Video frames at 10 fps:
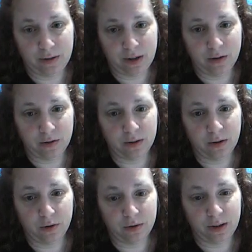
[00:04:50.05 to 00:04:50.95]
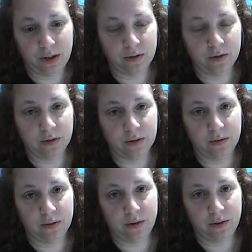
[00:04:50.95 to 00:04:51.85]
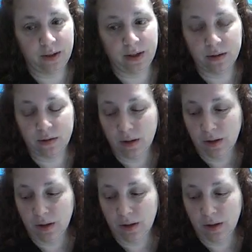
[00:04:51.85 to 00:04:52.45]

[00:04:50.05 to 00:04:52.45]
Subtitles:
together and learn together and all that.